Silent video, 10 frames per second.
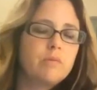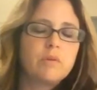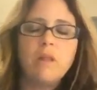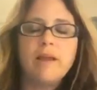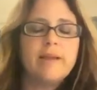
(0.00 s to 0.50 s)

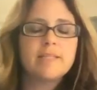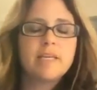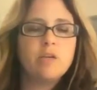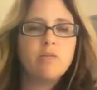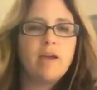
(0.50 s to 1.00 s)
clients
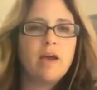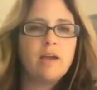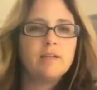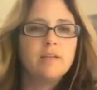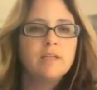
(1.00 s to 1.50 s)
that you've
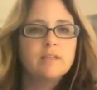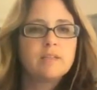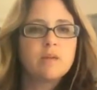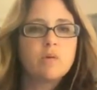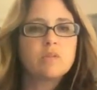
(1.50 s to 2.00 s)
had.
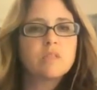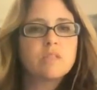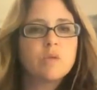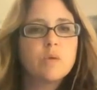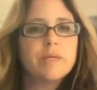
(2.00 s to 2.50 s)
So the
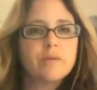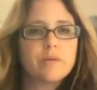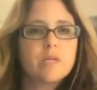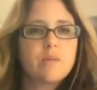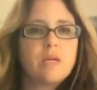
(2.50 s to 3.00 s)
stories are
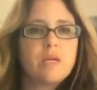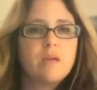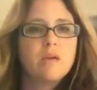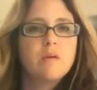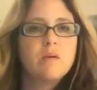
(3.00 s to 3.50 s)
going to
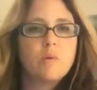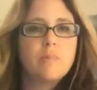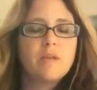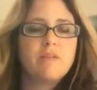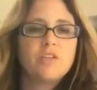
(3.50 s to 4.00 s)
be more
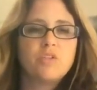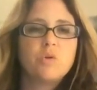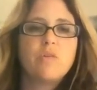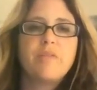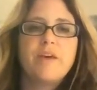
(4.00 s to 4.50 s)

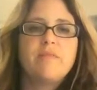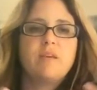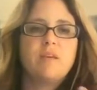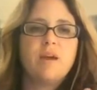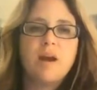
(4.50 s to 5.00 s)
beneficial than
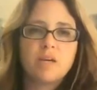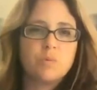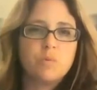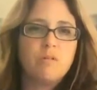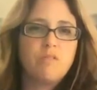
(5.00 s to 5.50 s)
the
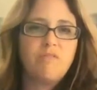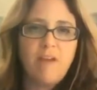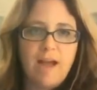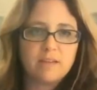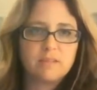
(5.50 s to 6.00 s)
actual
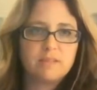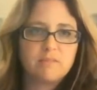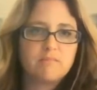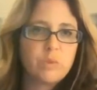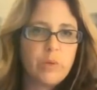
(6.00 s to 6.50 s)
facts.
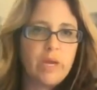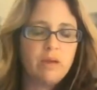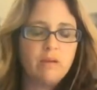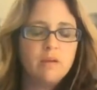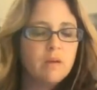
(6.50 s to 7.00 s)

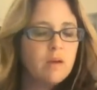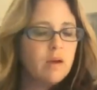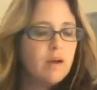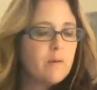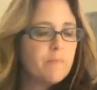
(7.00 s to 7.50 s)
Okay.
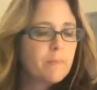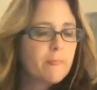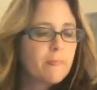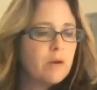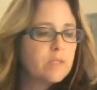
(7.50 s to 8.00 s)
I
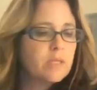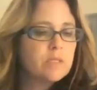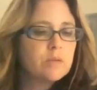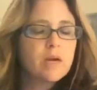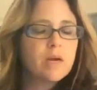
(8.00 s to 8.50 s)
was
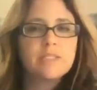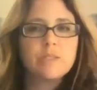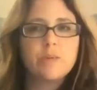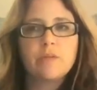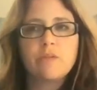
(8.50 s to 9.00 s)
also talking
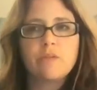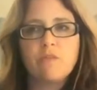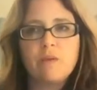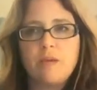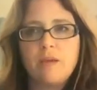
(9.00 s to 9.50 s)
to another
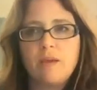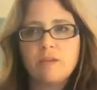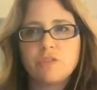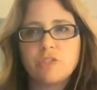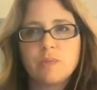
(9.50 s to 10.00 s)
VP
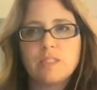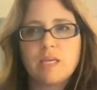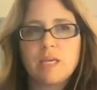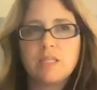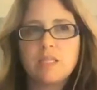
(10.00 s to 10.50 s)
and she was
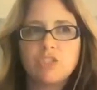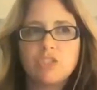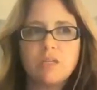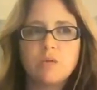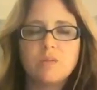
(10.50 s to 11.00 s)
saying that
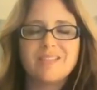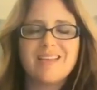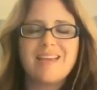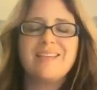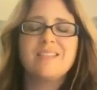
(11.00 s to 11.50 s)
she uses
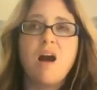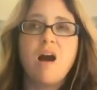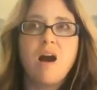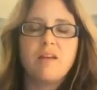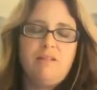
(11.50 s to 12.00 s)
a
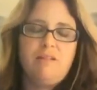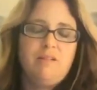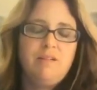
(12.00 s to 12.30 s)
ton